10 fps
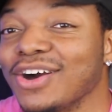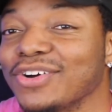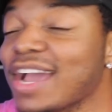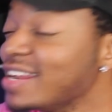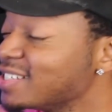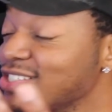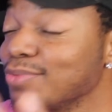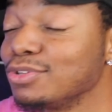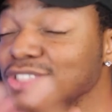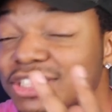Okay, this is a
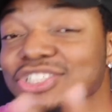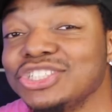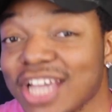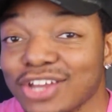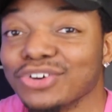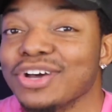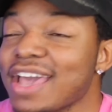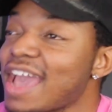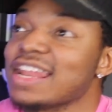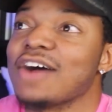musician channel,
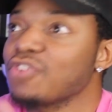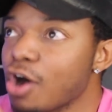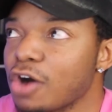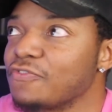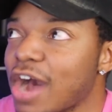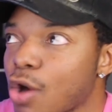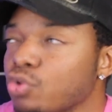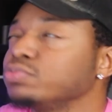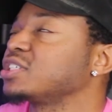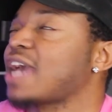and I've gone
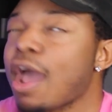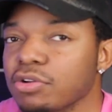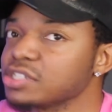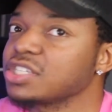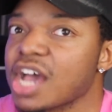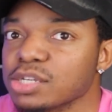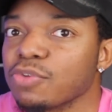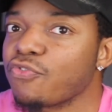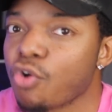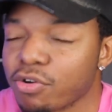viral countless times
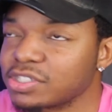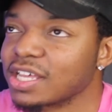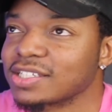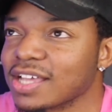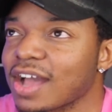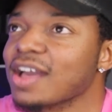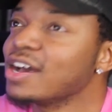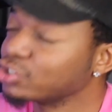before on TikTok.